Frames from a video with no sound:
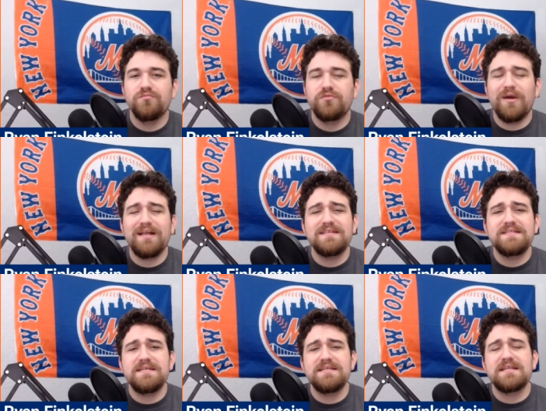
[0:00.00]
Throughout the
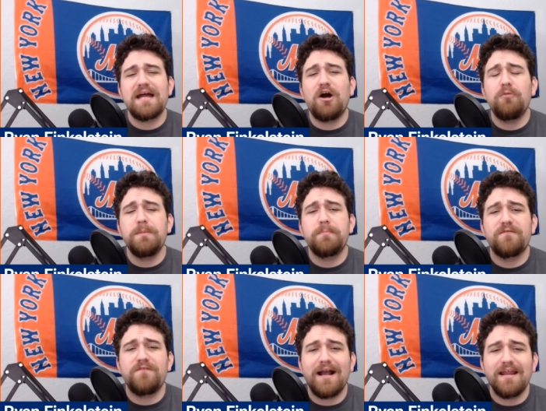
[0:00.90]
season, I will be
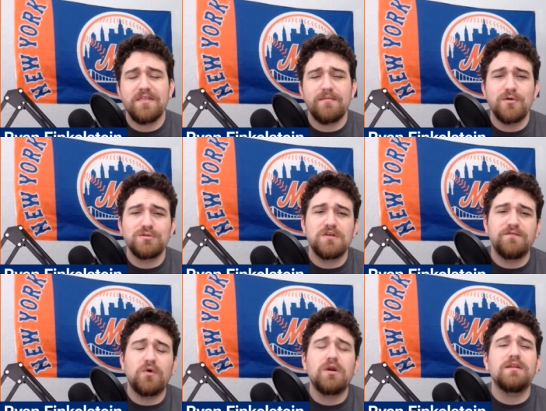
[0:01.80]
providing the most
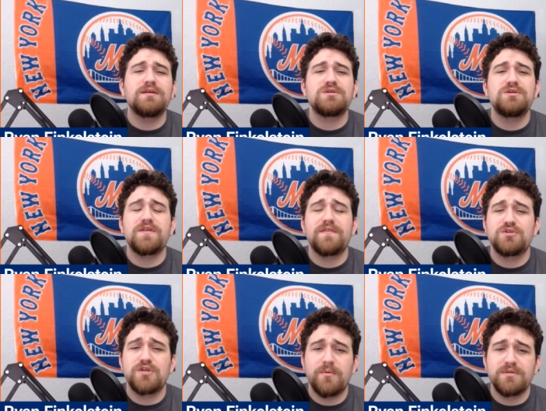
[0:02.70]
devoted listeners of the
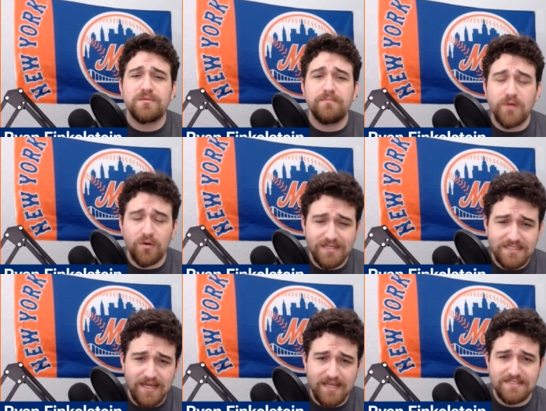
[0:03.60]
show with some bonus
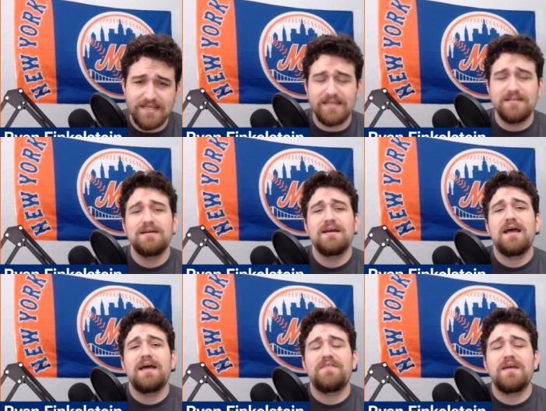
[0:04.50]
content
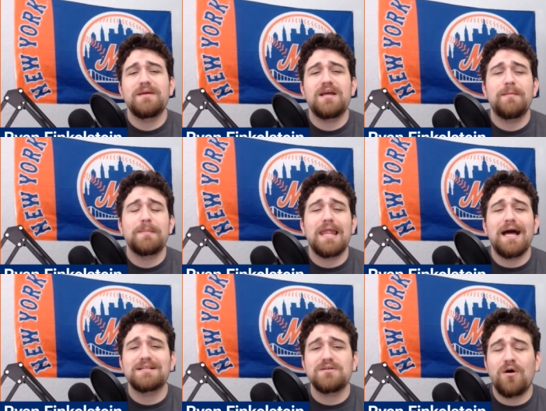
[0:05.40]
if they become
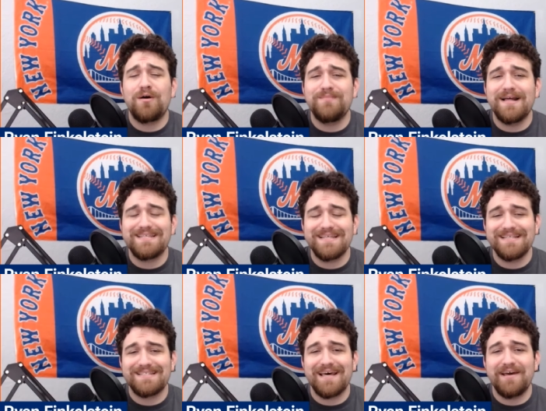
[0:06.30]
Locked On Mets
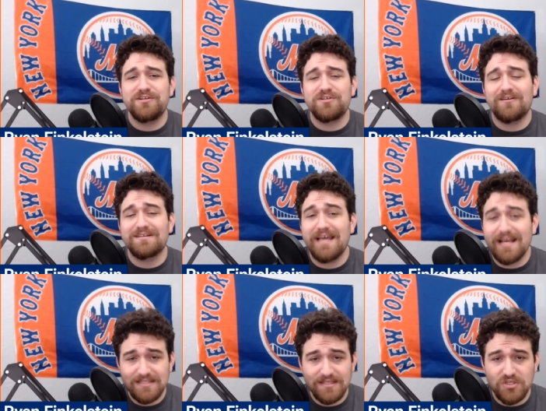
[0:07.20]
insiders, our
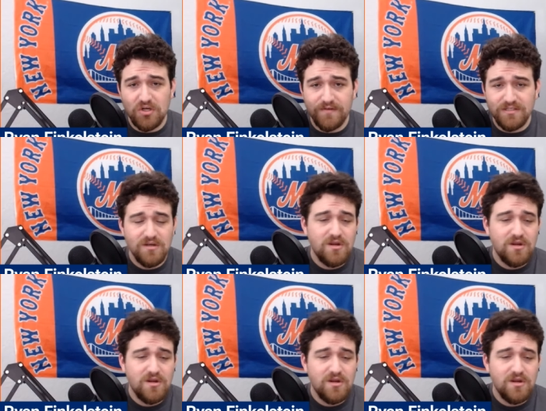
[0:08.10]
texting service,